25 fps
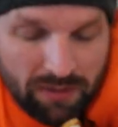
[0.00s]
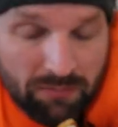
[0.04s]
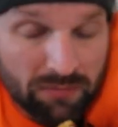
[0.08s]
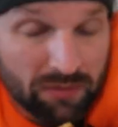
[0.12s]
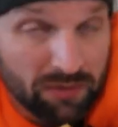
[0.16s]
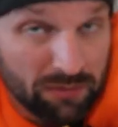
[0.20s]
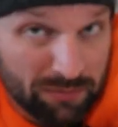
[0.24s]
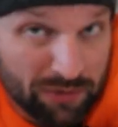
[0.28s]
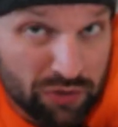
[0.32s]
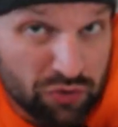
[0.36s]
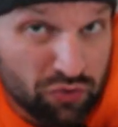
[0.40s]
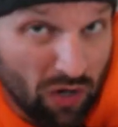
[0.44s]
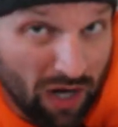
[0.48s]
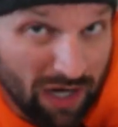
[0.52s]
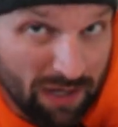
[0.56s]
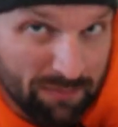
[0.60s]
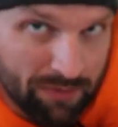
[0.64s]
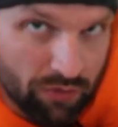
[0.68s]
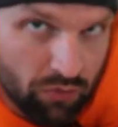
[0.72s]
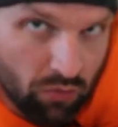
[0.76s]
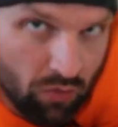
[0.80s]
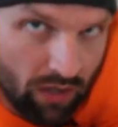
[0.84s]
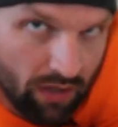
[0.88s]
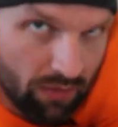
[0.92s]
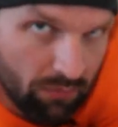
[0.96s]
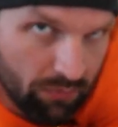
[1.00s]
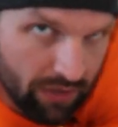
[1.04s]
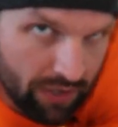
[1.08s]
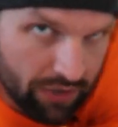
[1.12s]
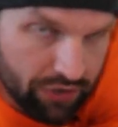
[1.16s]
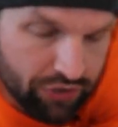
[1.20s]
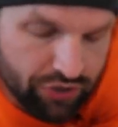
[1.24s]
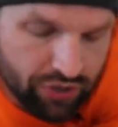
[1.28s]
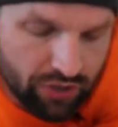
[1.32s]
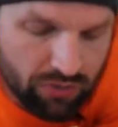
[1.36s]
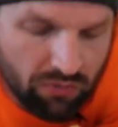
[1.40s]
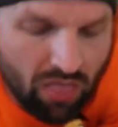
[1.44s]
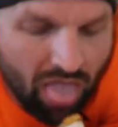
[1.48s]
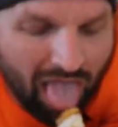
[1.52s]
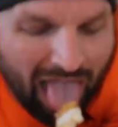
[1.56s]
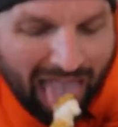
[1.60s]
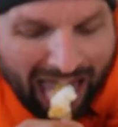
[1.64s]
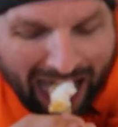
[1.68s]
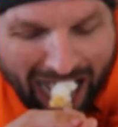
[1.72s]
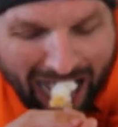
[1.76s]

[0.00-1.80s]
I'm gonna try to be quiet when I chew.